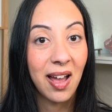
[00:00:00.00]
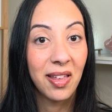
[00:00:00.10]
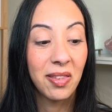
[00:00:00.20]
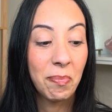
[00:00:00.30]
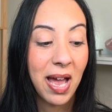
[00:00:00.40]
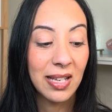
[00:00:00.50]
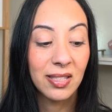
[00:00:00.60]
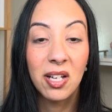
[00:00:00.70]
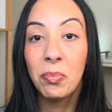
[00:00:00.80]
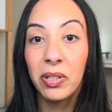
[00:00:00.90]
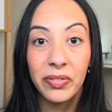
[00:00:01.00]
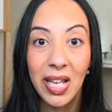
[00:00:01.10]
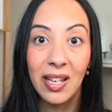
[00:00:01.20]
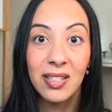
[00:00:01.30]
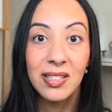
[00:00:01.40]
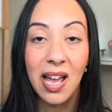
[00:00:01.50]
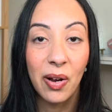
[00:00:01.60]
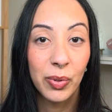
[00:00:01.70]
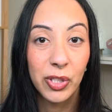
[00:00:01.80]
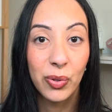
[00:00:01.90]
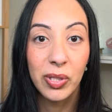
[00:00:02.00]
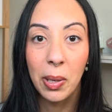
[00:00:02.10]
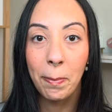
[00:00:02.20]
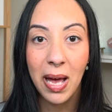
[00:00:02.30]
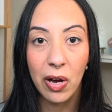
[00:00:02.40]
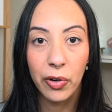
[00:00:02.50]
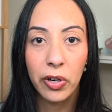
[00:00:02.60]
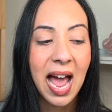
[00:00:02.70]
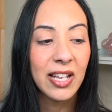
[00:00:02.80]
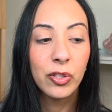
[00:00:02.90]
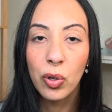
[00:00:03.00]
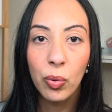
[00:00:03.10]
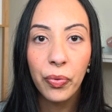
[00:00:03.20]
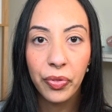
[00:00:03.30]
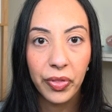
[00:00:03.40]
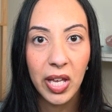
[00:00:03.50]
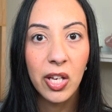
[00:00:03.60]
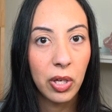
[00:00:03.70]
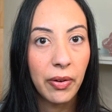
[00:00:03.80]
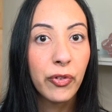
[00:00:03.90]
the past couple of days I was using powder, I don't think if